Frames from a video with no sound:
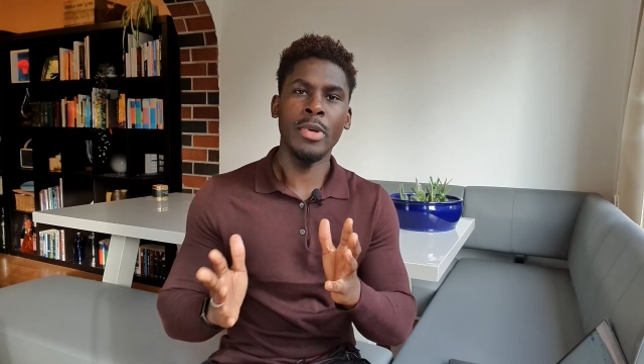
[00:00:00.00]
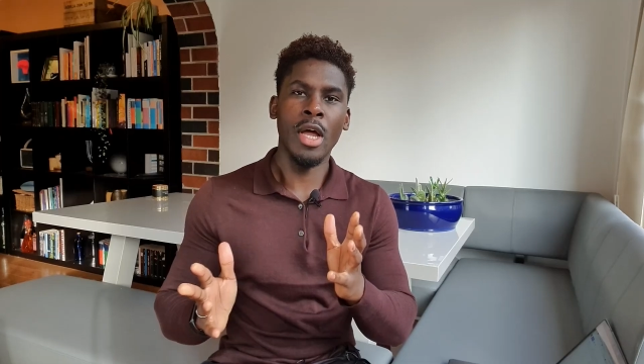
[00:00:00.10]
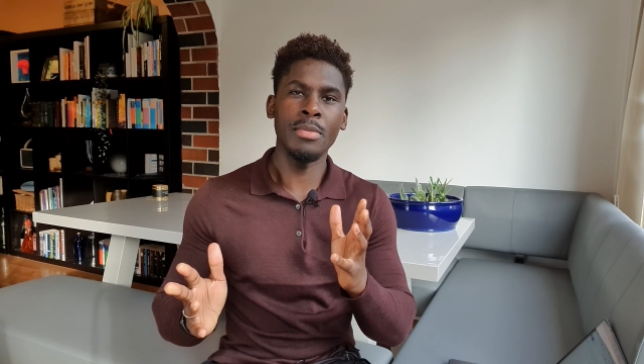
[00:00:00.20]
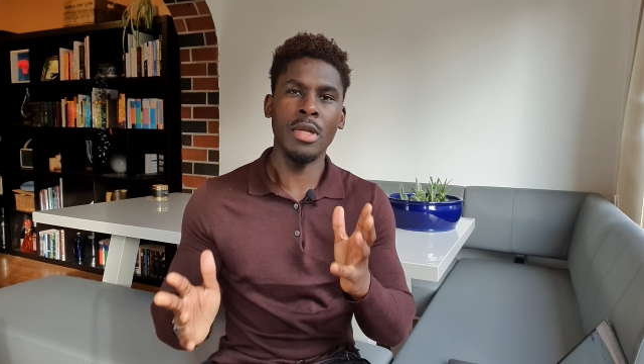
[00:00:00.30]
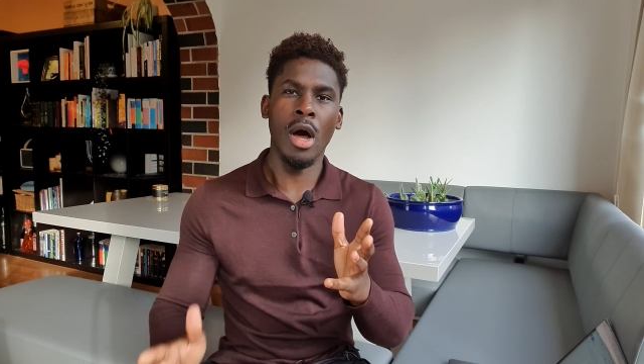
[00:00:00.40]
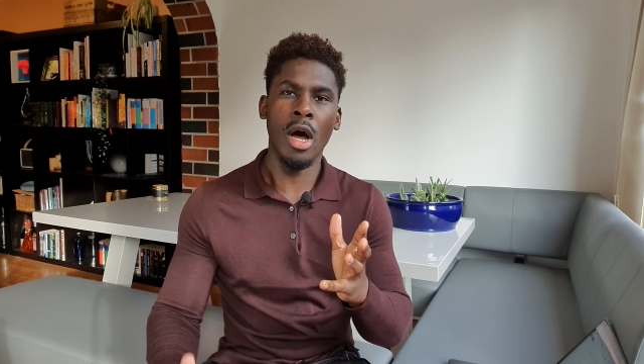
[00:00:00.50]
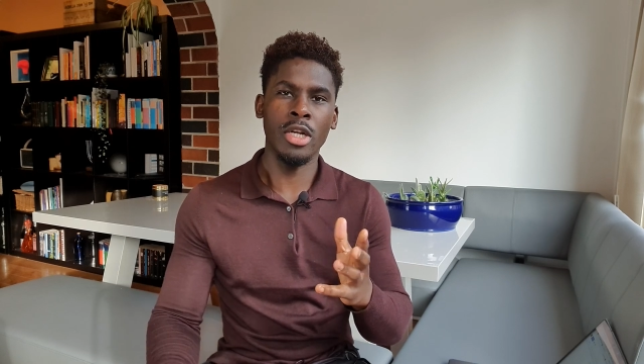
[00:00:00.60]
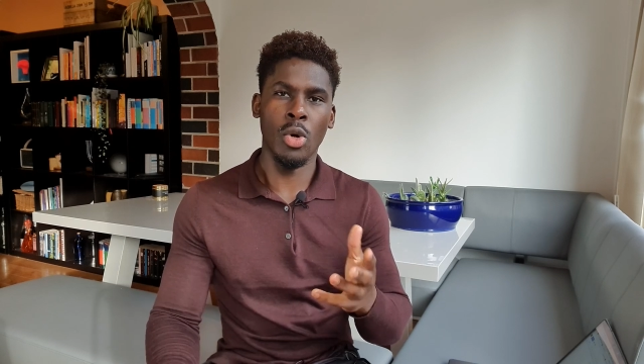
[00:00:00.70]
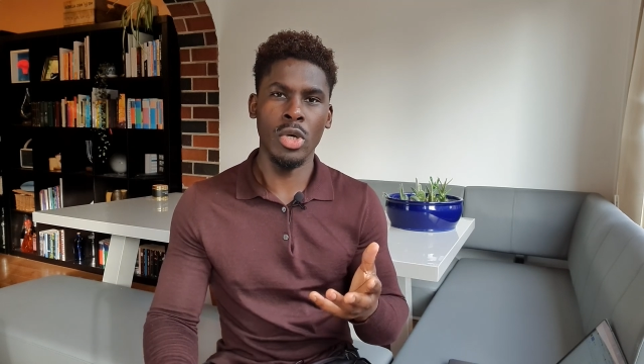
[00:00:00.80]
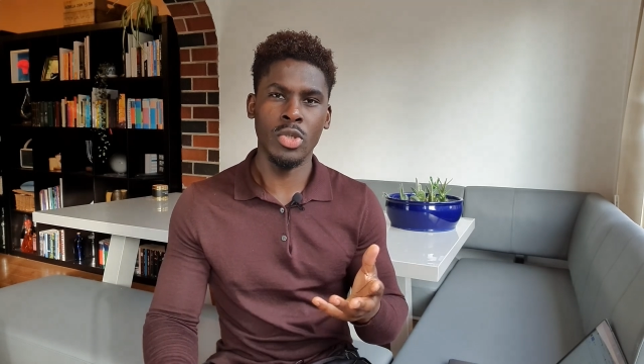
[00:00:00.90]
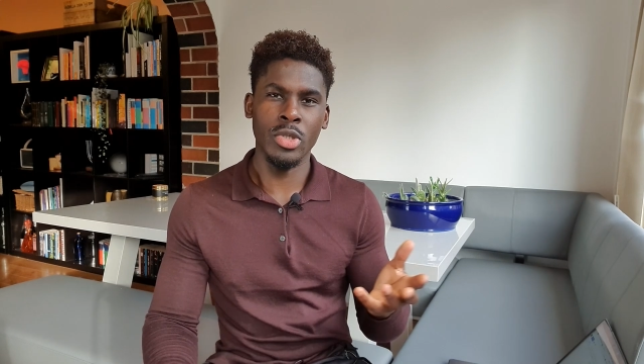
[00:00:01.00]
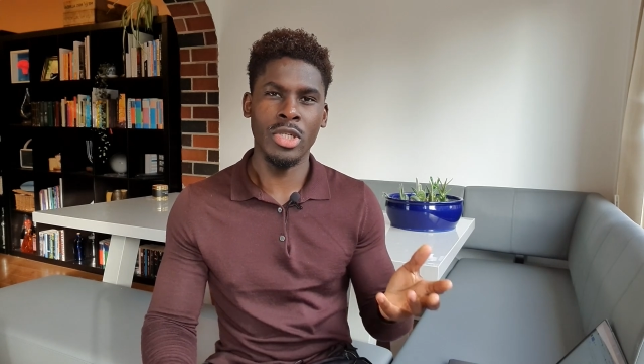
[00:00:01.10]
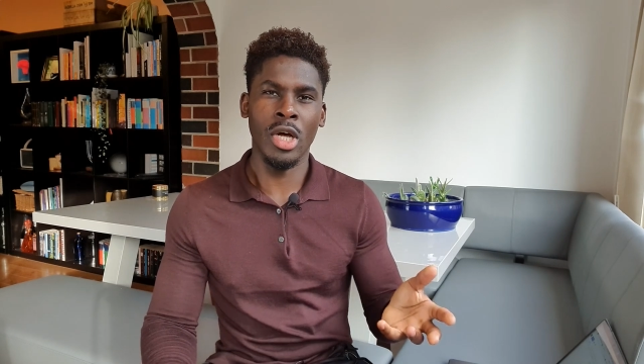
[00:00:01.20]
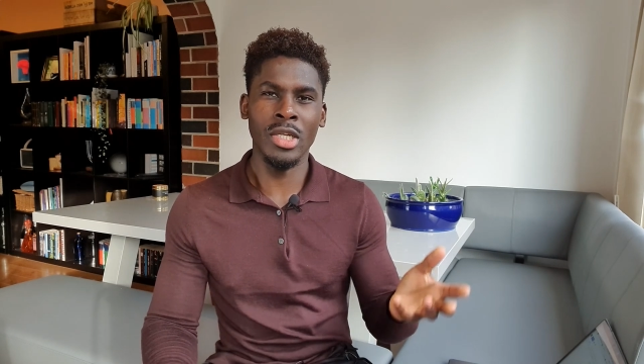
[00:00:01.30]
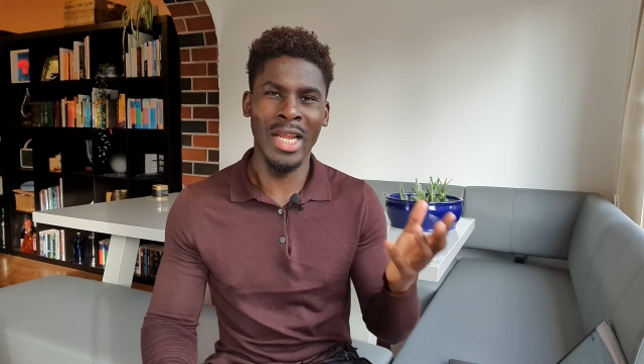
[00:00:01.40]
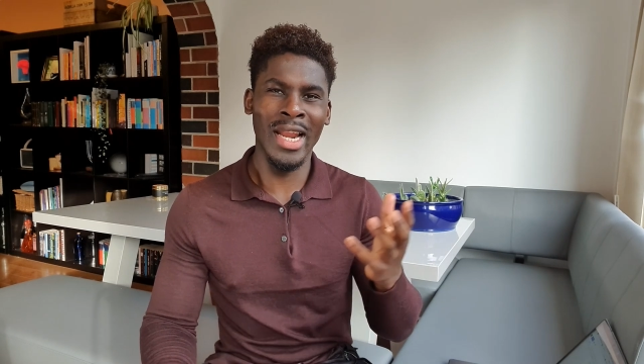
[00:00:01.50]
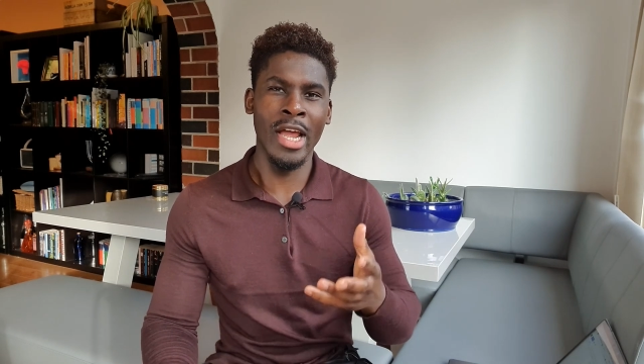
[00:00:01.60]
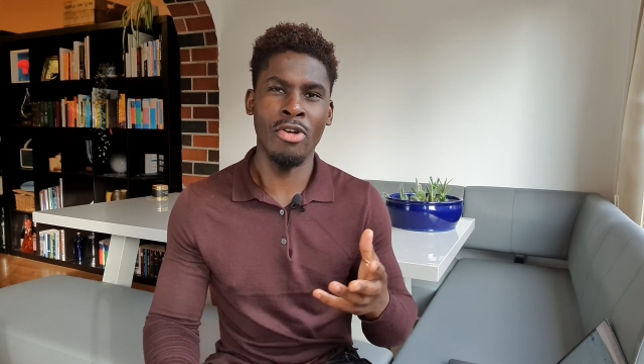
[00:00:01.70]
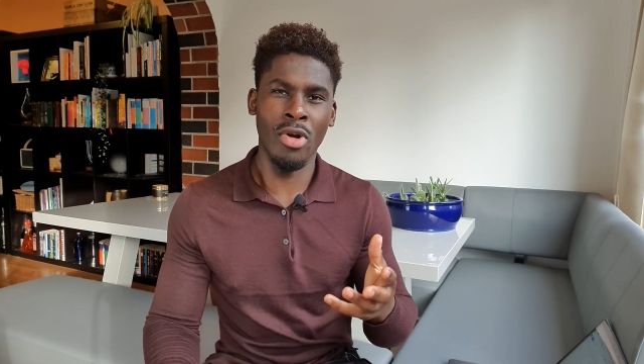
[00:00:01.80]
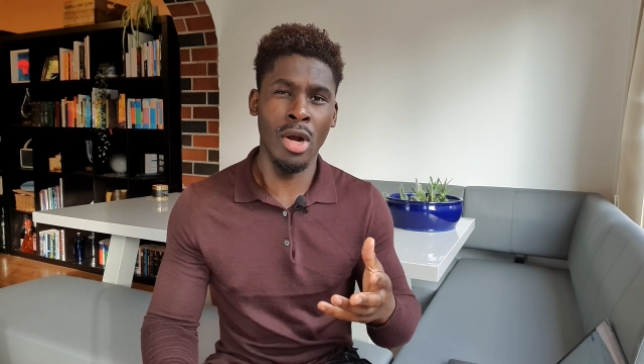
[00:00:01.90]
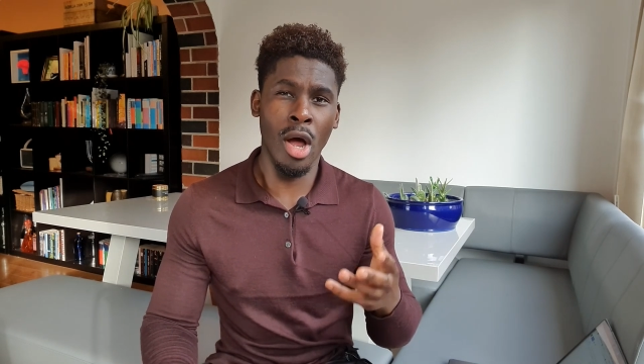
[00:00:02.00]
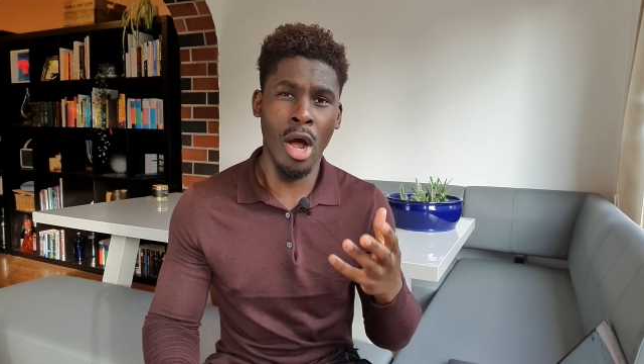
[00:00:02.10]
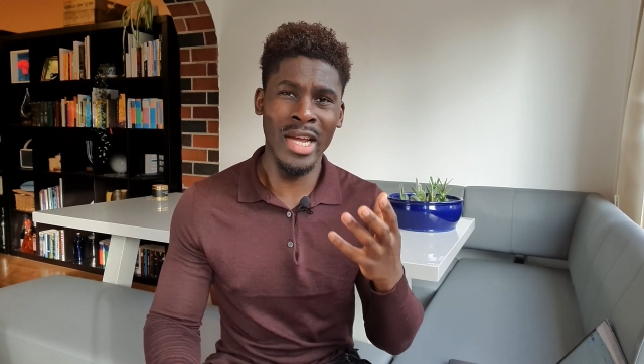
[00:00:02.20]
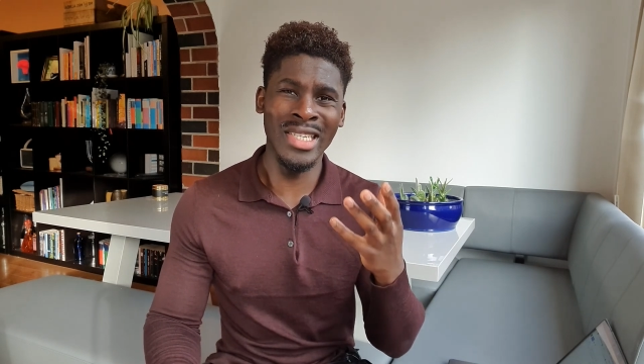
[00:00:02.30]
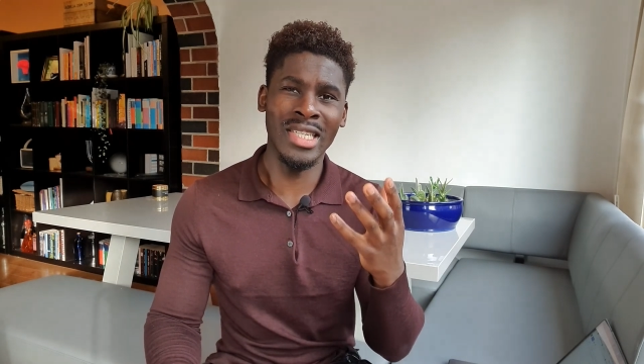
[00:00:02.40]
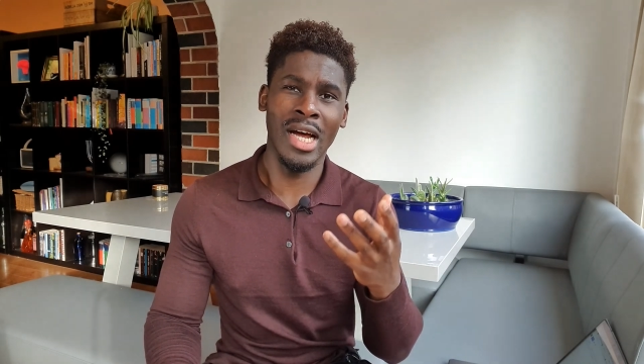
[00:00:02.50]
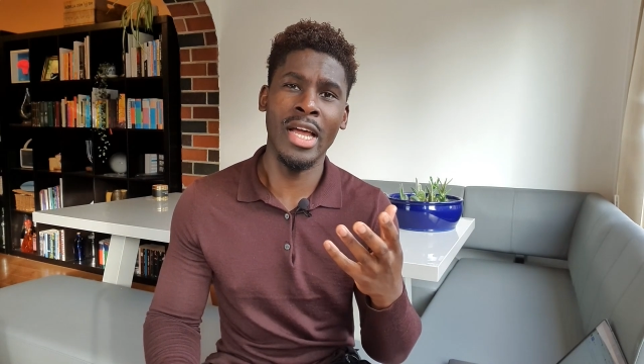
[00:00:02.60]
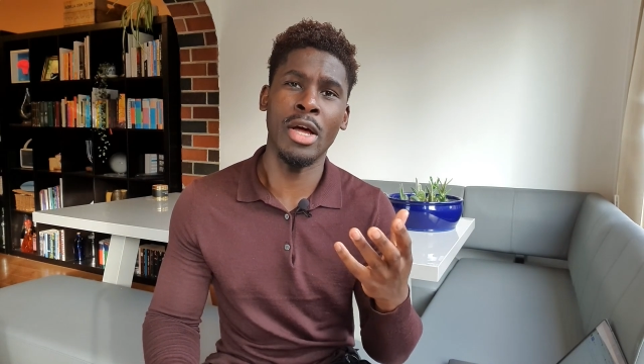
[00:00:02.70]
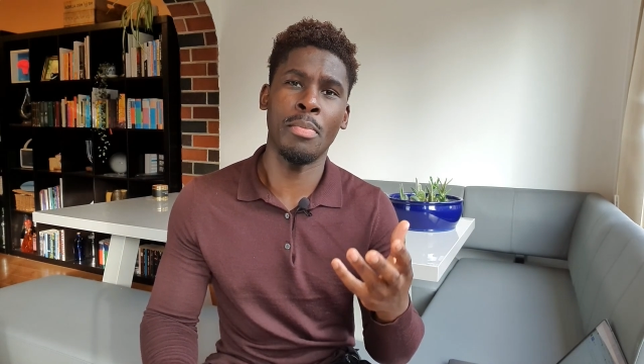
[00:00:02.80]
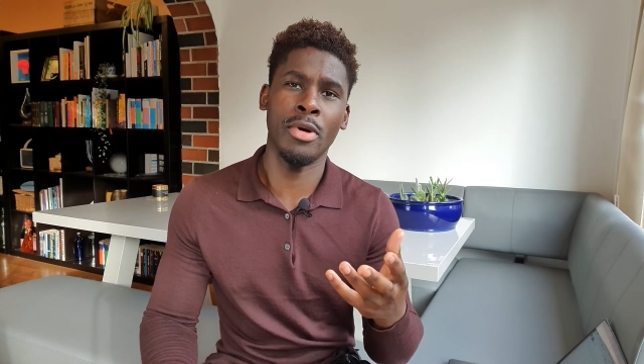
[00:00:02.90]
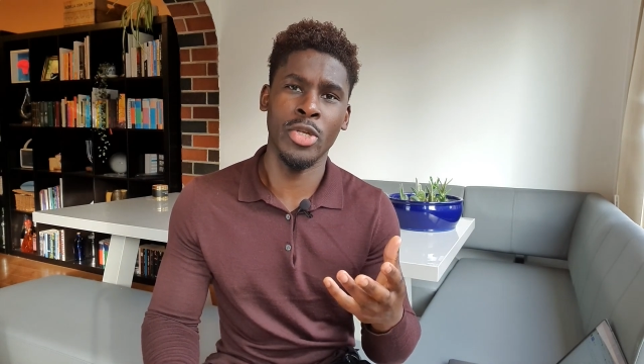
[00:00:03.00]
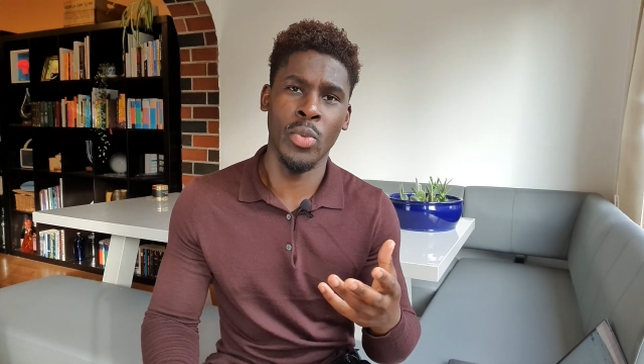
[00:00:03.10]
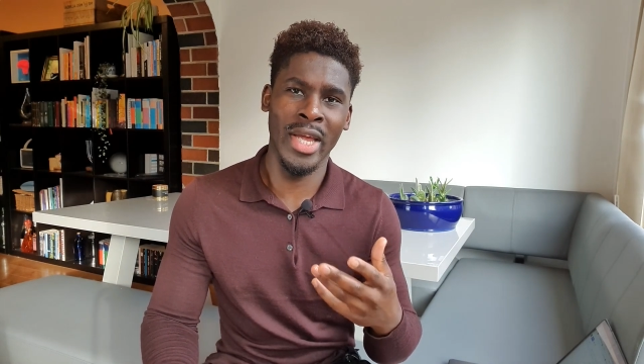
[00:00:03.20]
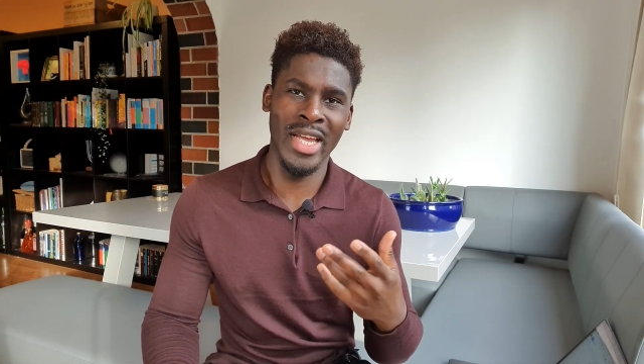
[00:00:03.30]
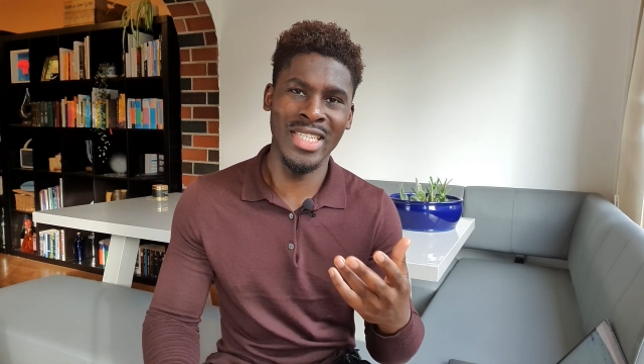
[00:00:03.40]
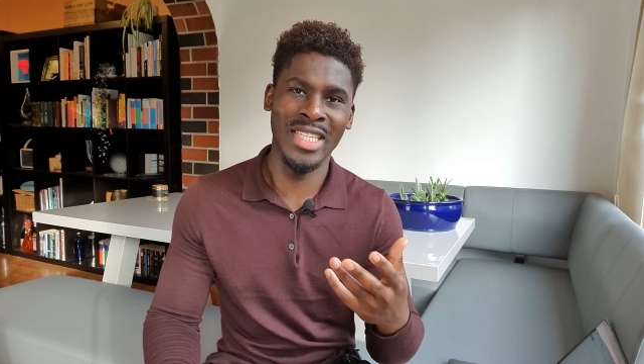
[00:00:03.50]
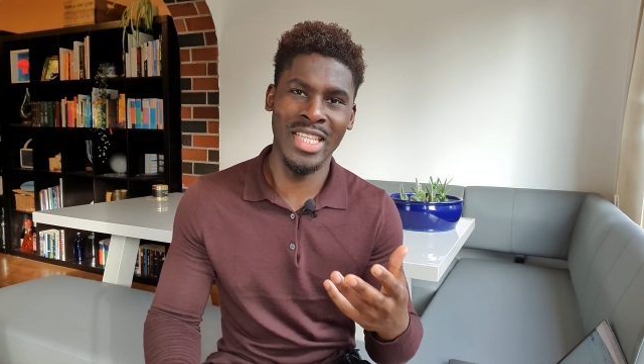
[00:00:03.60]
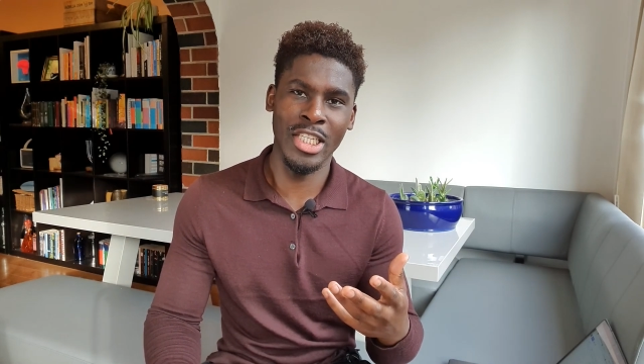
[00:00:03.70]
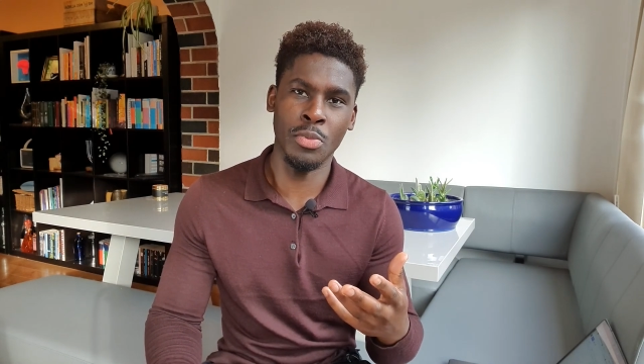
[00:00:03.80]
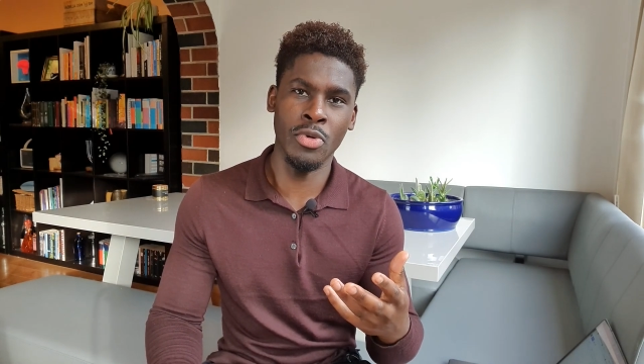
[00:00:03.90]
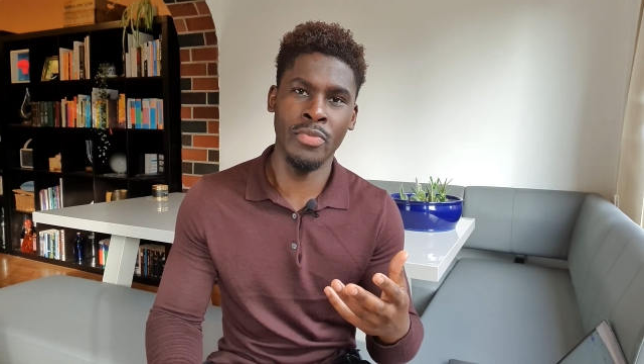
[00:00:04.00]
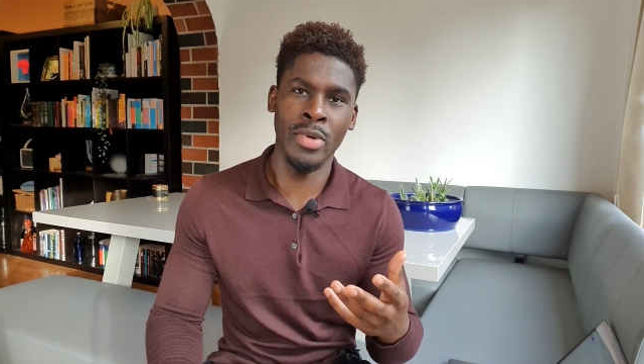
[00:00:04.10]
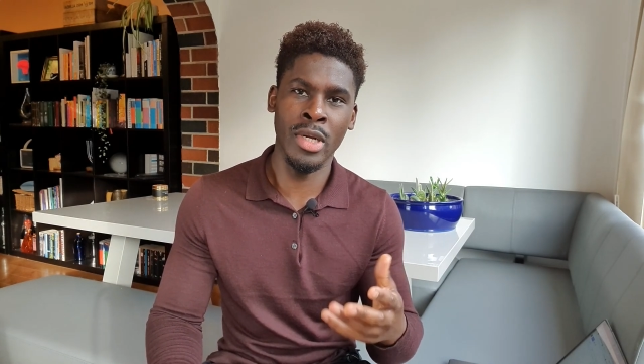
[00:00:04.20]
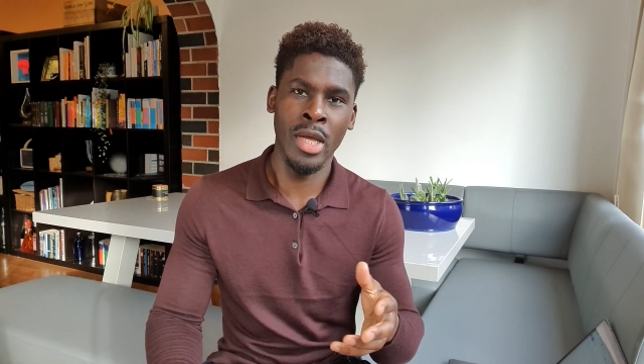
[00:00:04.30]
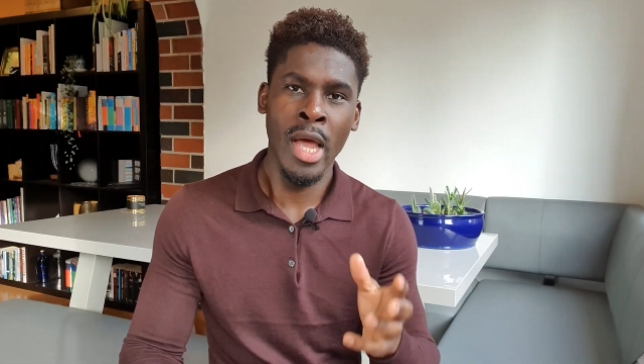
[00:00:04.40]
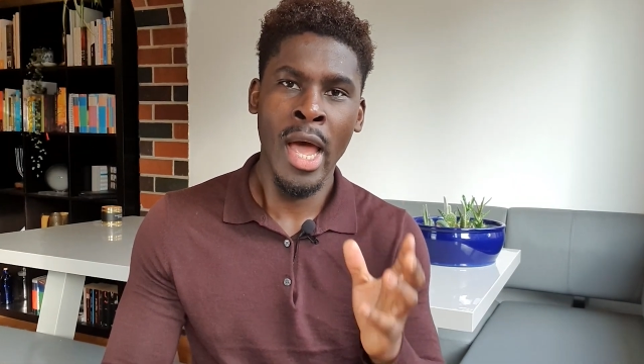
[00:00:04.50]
becomes harder once we start to layer on our entire body weight into this movement,